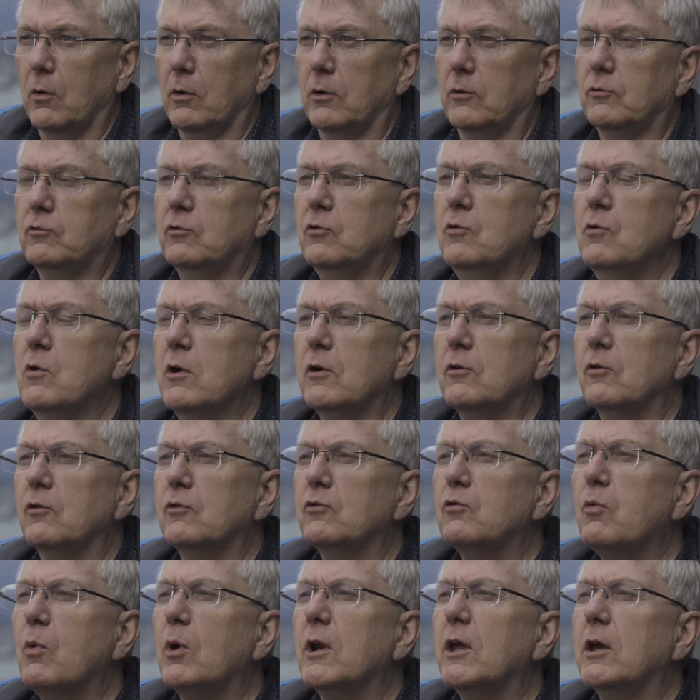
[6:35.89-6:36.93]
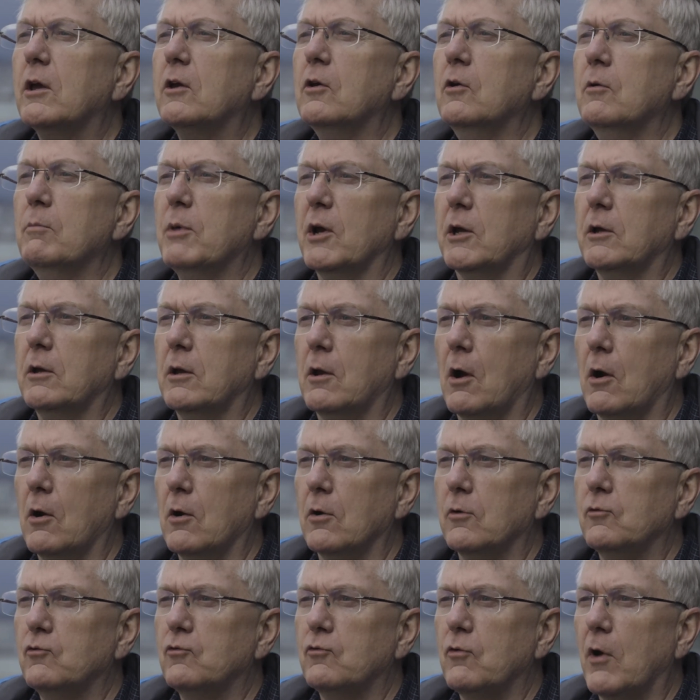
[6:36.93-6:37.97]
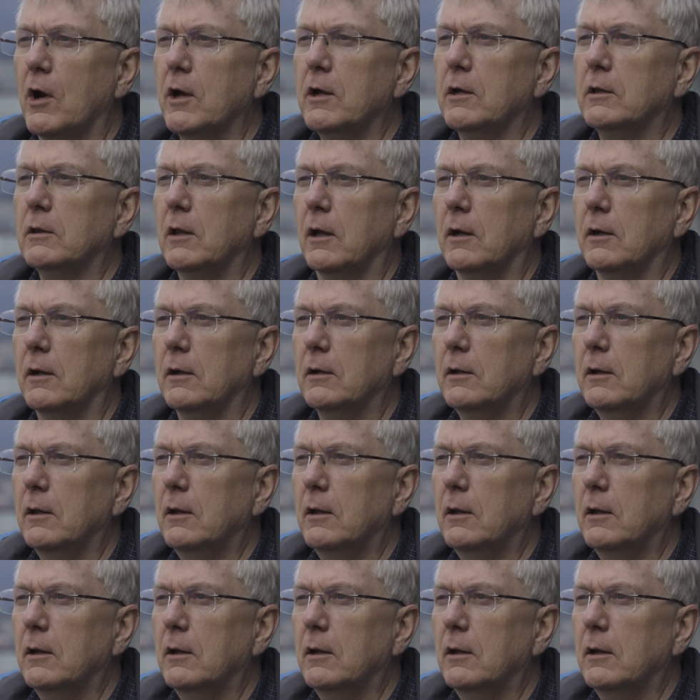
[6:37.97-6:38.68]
a 220 cubic yard dragline.